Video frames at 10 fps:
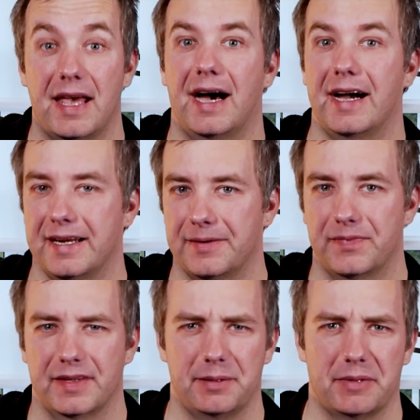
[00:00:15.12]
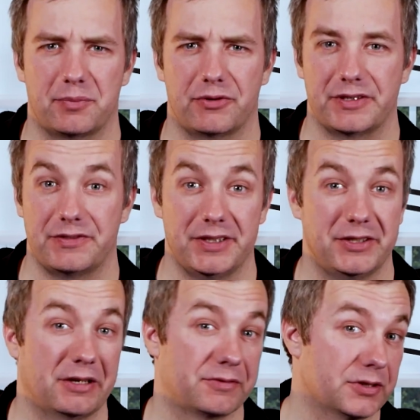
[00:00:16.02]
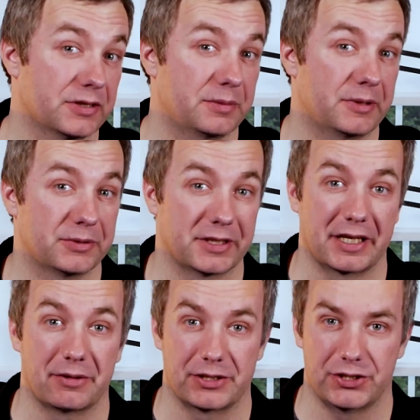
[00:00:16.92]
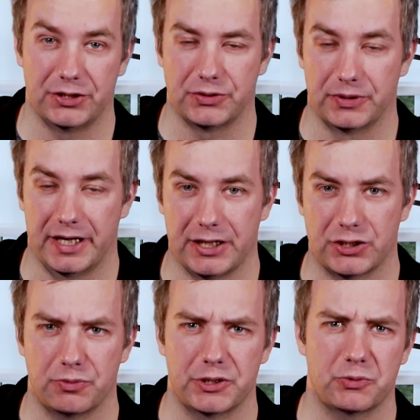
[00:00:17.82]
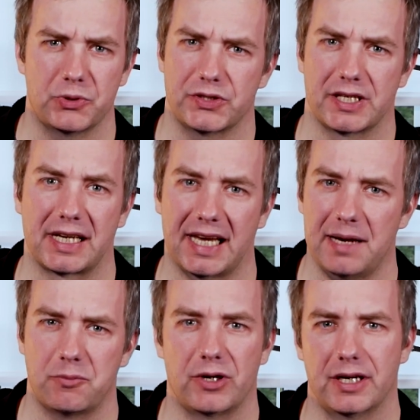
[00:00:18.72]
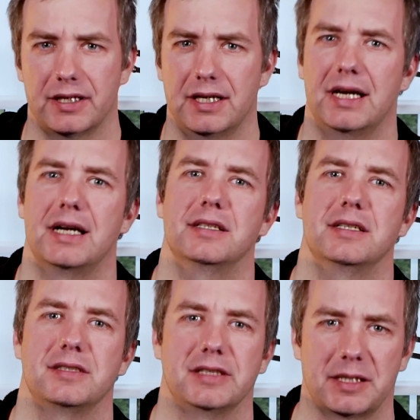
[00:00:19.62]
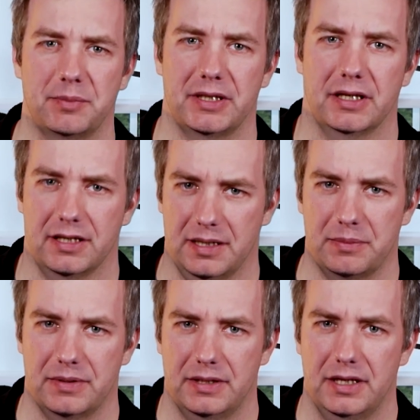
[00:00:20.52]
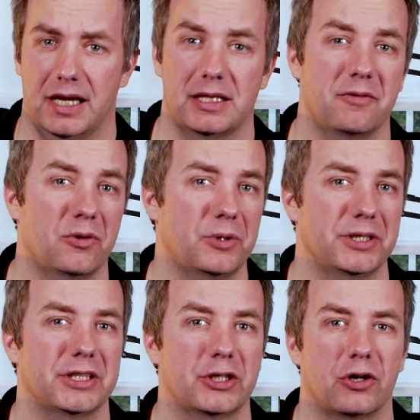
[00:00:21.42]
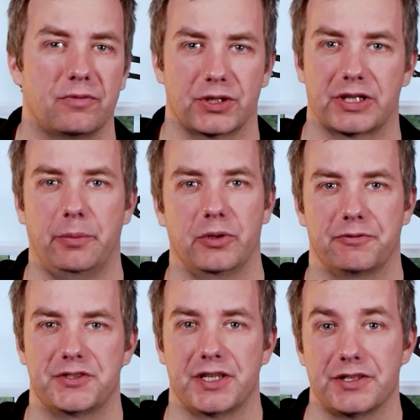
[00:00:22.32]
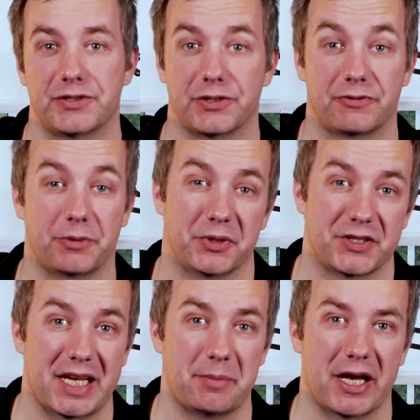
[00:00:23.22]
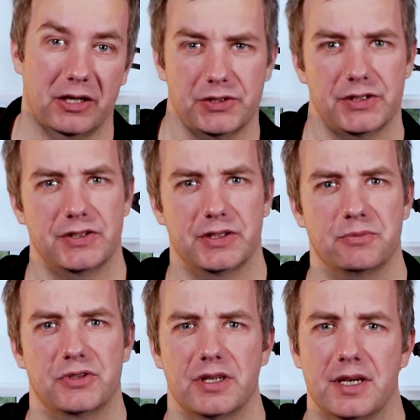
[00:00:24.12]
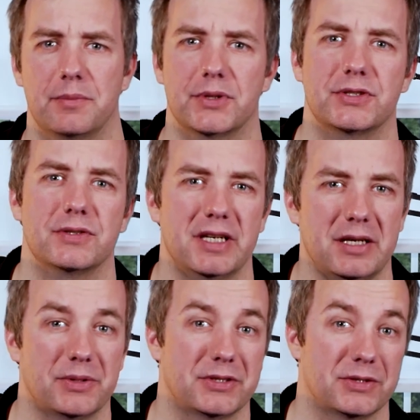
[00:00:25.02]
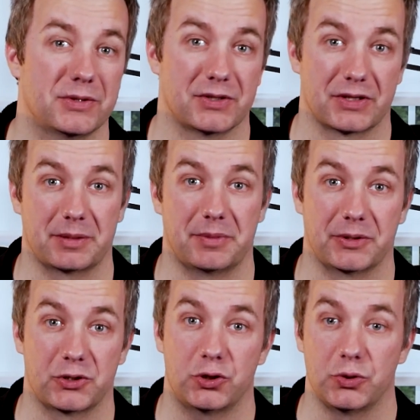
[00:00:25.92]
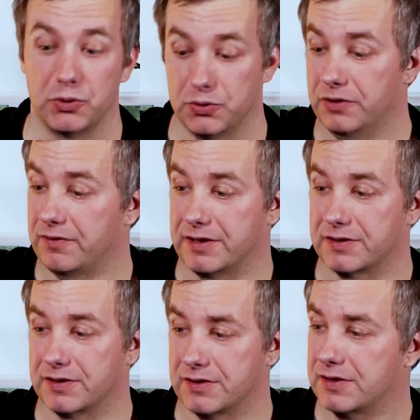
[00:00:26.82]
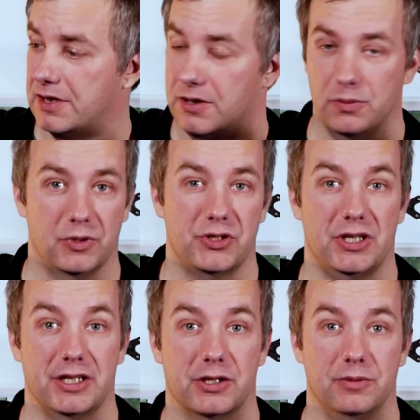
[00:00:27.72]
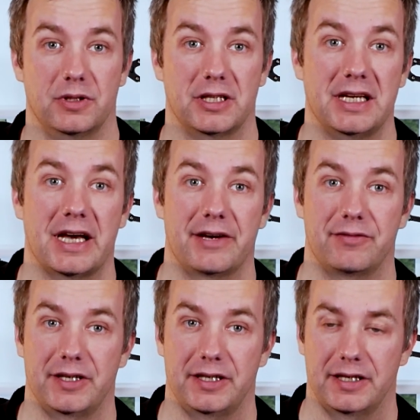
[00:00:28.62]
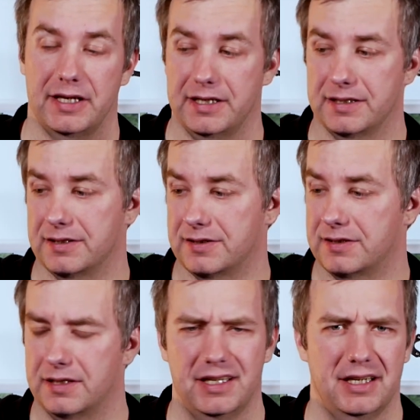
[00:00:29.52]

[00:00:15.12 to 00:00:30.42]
Hi, in my previous video I've talked about Aqara G2H, which was a camera and a ZigBee hub. And I've already covered a couple of sensors from the same ecosystems, but today I wanted to talk about two new devices, which I currently have in hands.